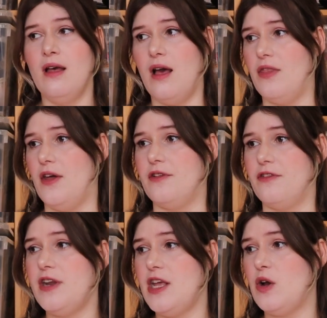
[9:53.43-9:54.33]
another
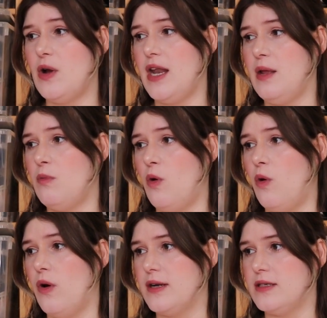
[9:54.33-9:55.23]
video
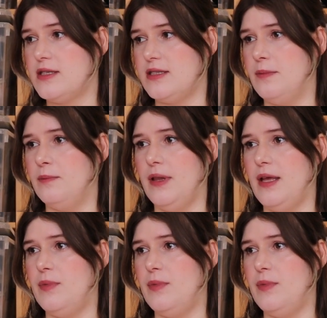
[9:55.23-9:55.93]
anymore, simply